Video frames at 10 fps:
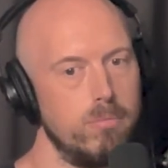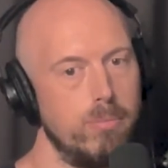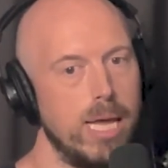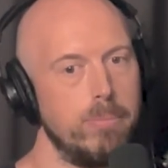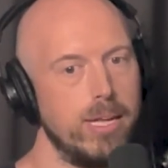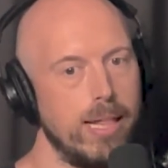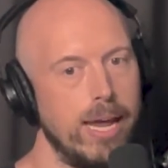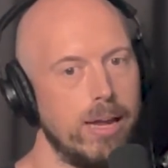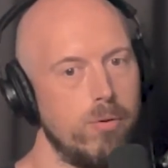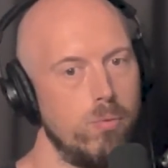maybe
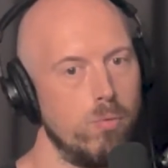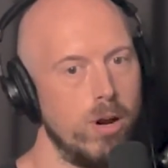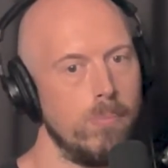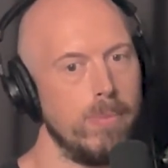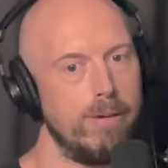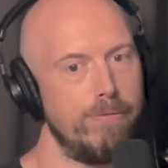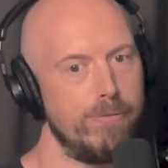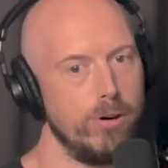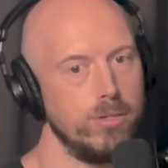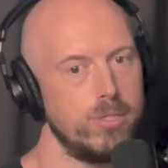like one of my
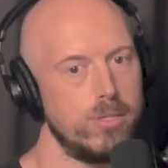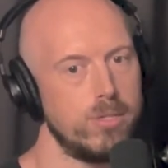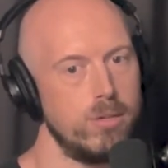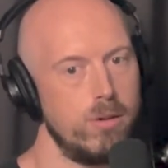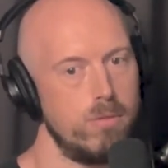first